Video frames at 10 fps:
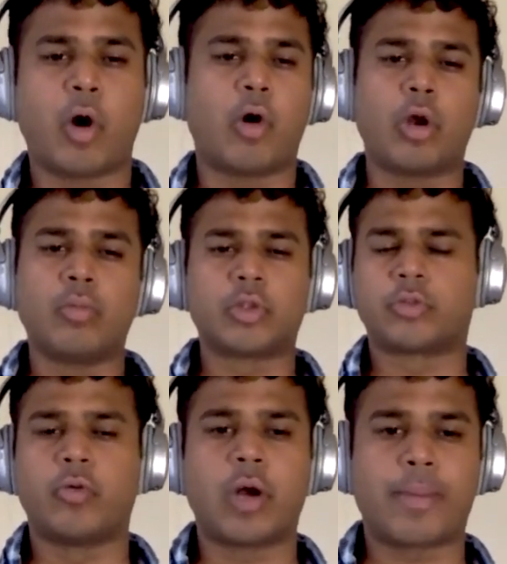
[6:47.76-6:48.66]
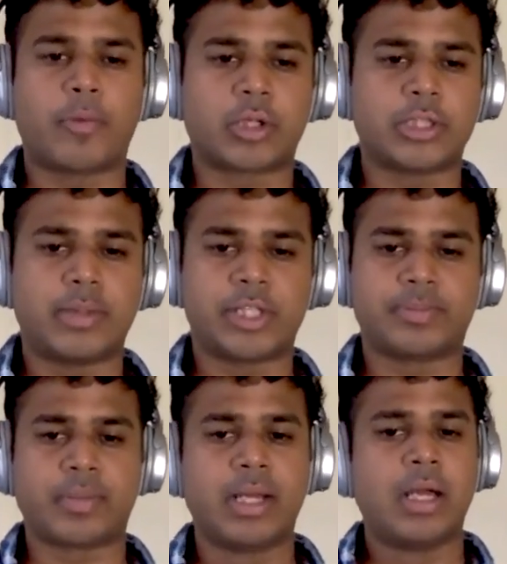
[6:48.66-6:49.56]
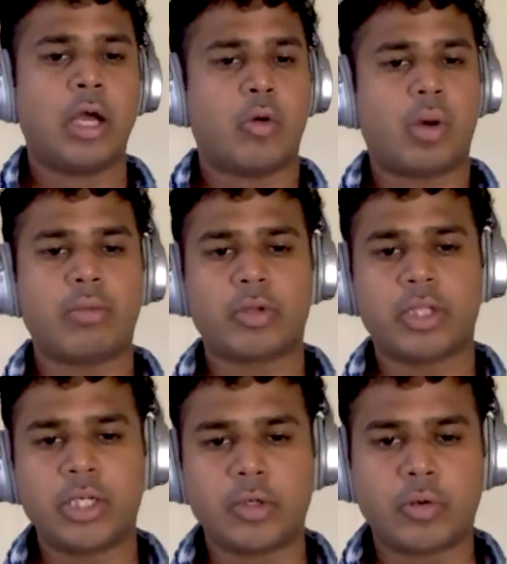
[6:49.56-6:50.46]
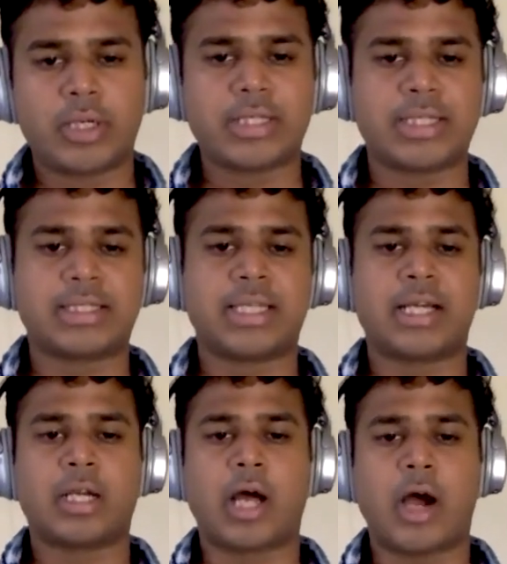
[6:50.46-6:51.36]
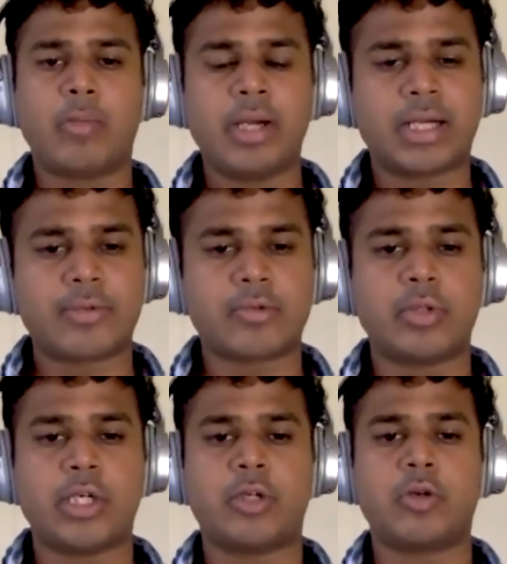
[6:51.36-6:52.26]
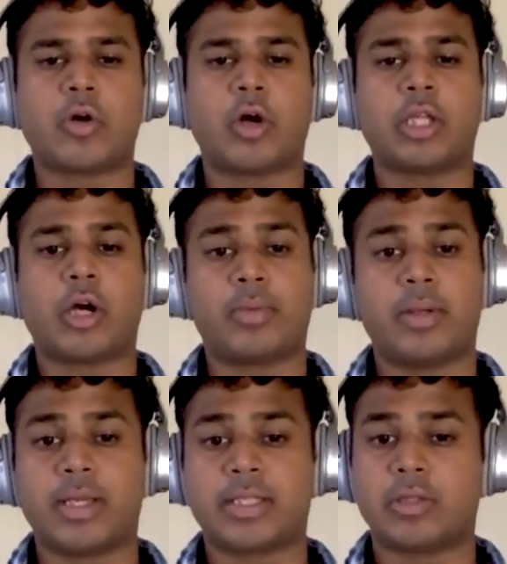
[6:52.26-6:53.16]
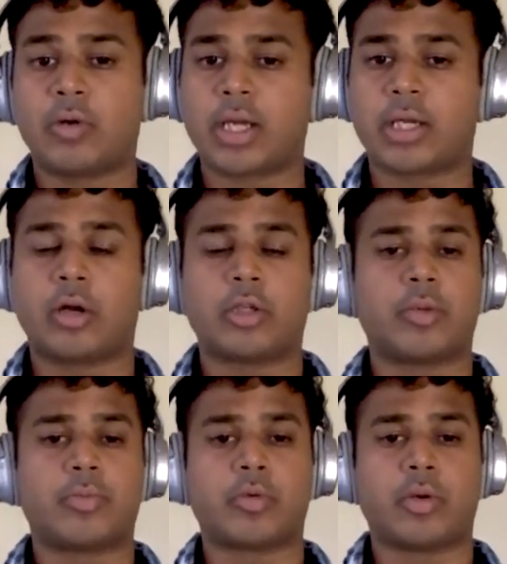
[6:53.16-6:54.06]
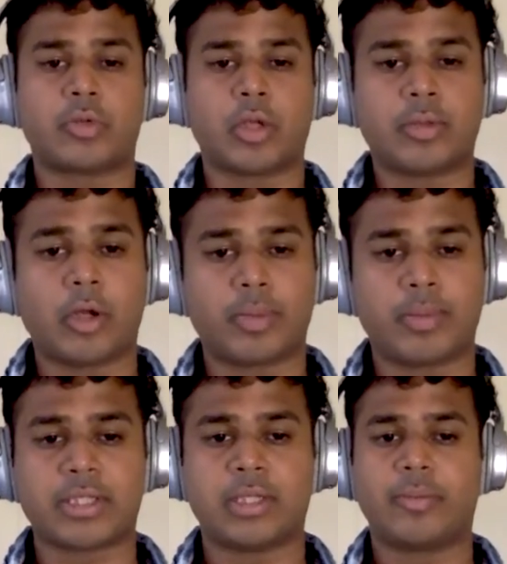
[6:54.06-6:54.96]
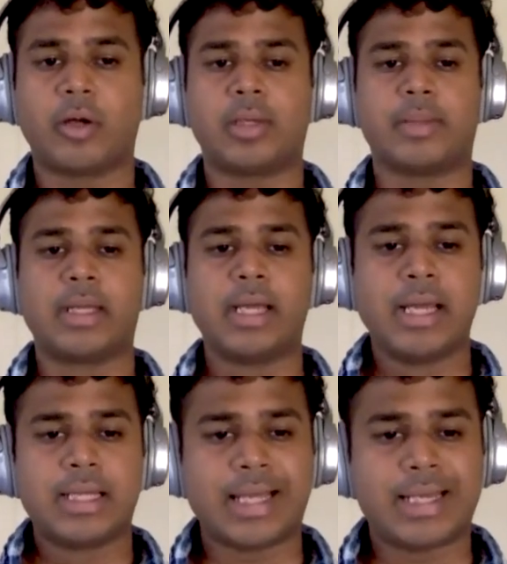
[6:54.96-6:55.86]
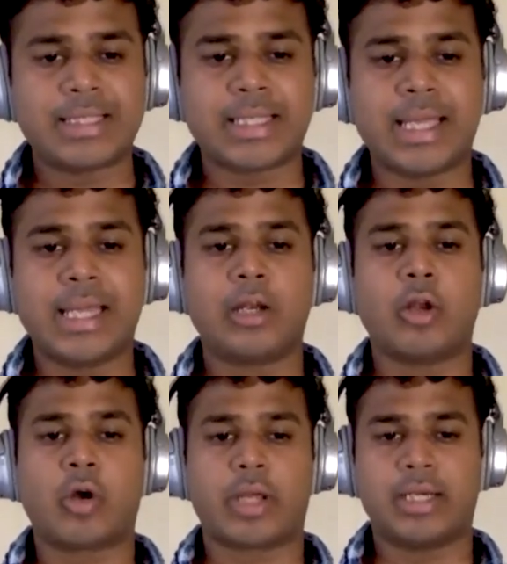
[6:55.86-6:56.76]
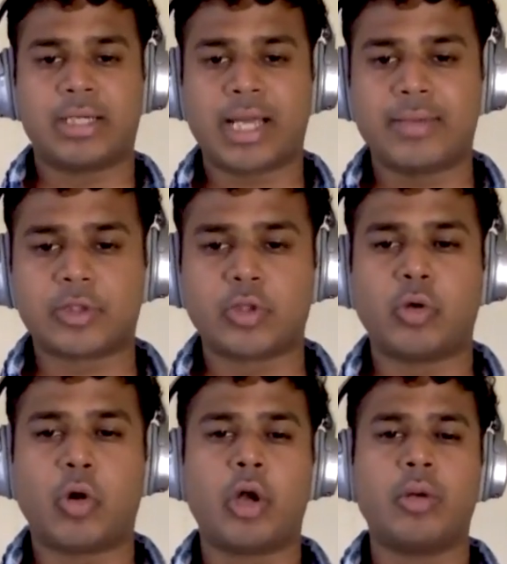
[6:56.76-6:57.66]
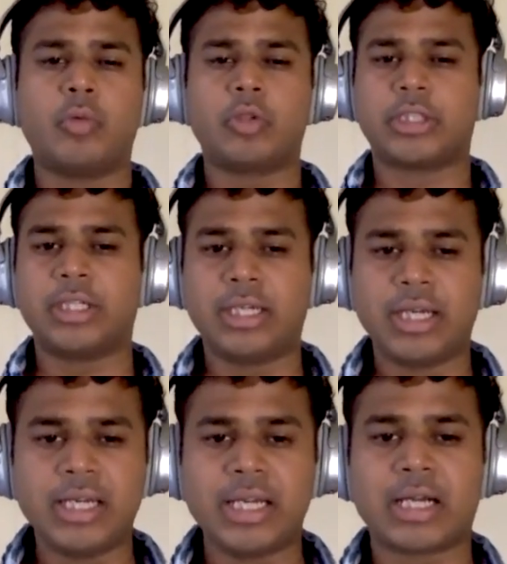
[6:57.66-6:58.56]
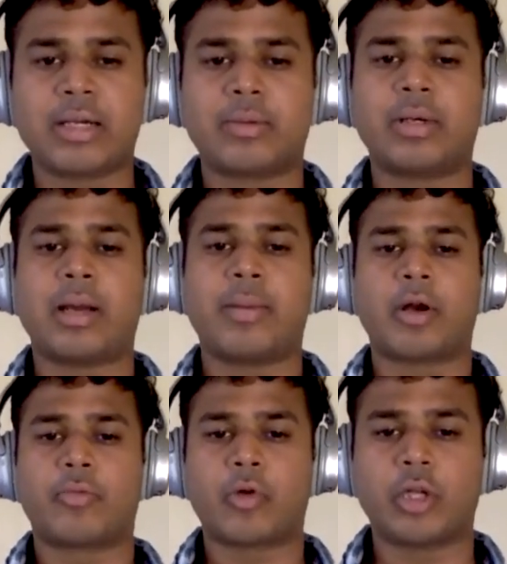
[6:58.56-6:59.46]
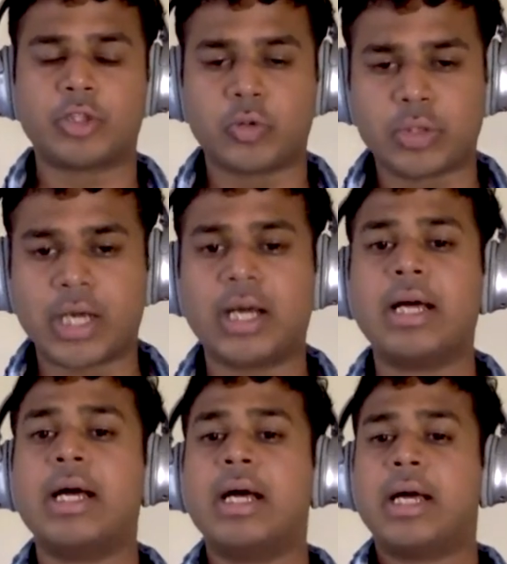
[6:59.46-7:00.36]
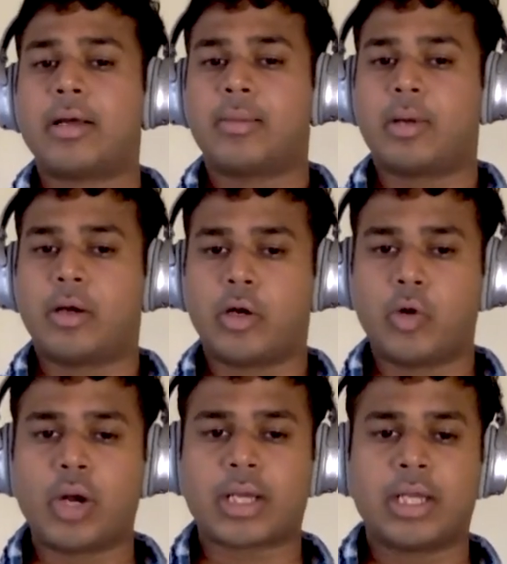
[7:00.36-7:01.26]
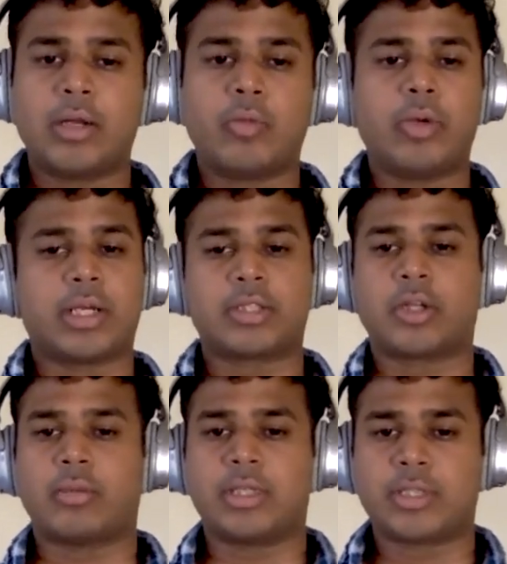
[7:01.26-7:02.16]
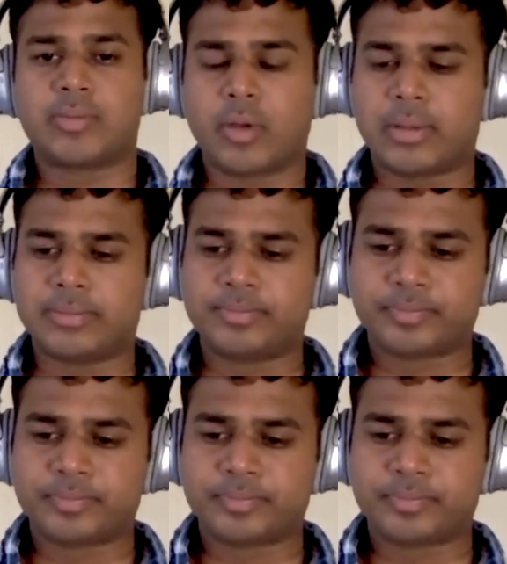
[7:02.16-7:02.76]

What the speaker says: almost 4 approximation. One more thing to notice is that how many times we need to call the optimization oracle or solve the optimization problem. That is in log n times. So almost in linear number of calls to the oracle, we can solve this problem.